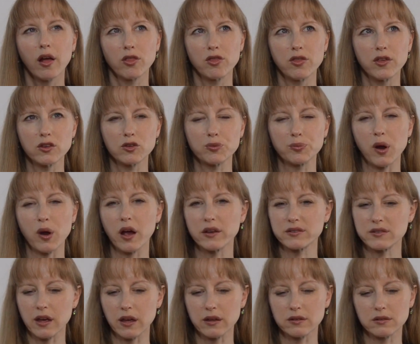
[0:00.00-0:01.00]
This
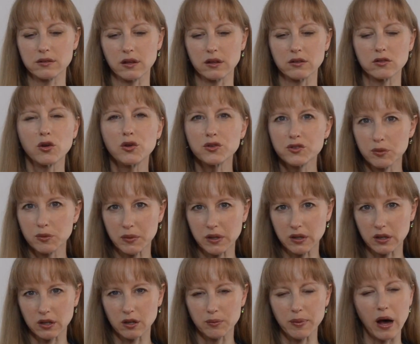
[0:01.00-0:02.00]
process is
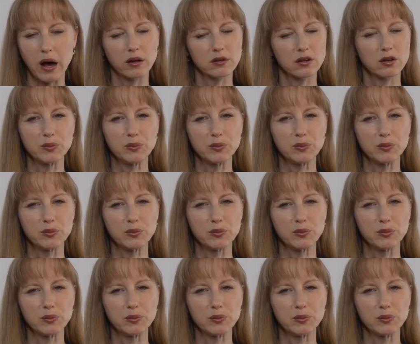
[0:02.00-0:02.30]
ultimately about